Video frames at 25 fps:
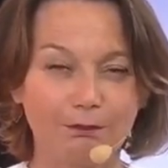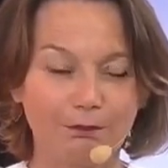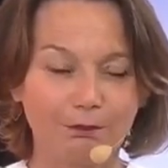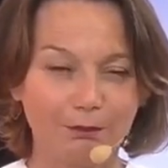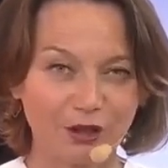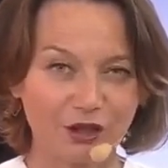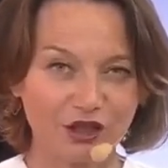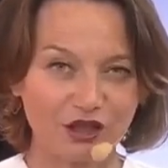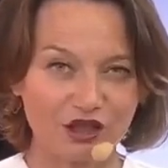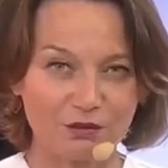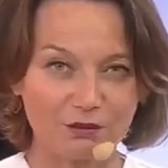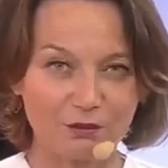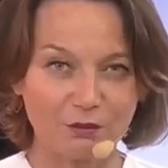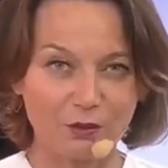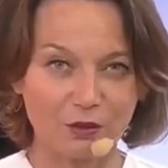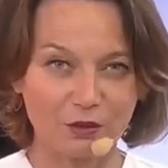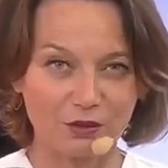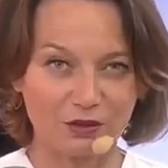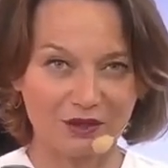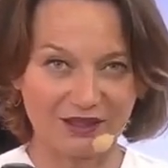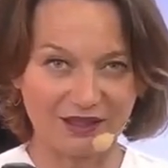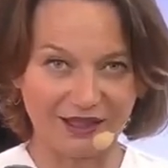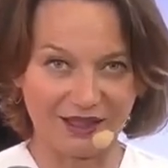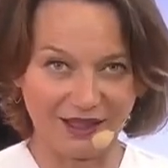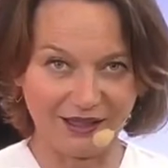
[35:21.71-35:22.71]
much more
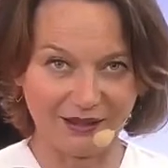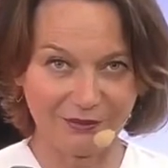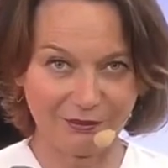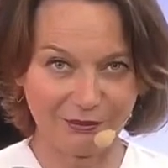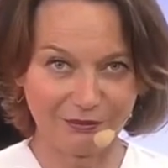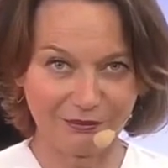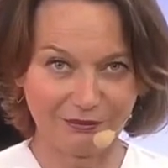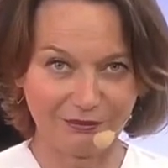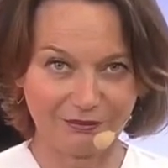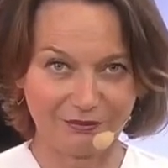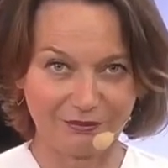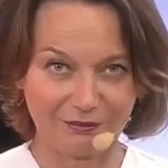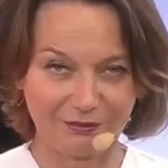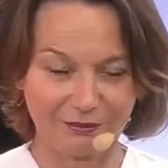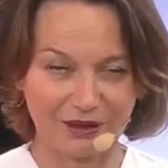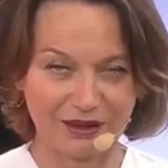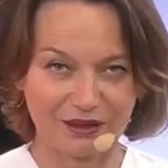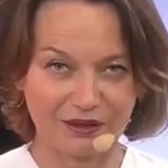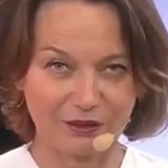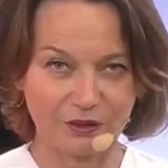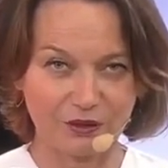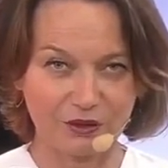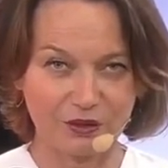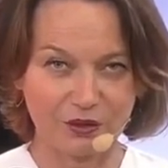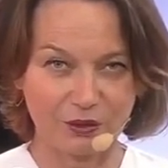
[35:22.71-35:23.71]
time
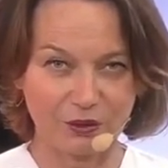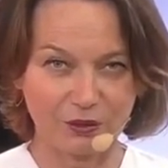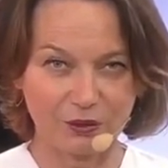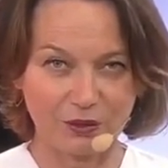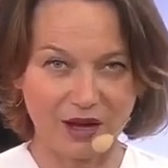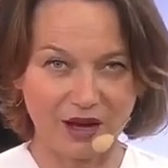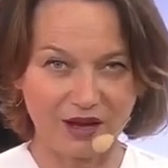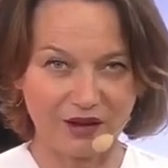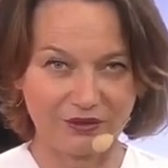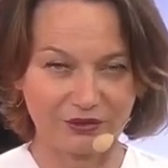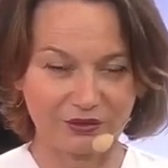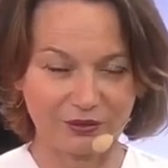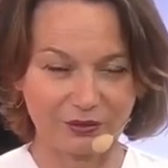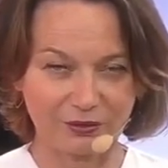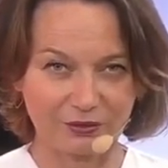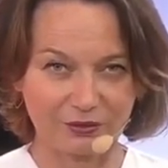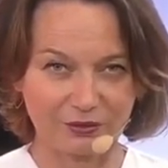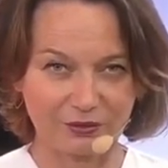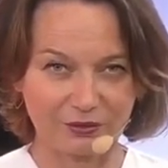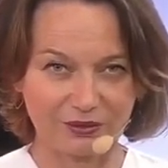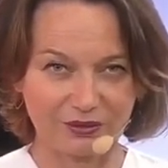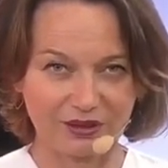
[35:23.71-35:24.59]
because you have to,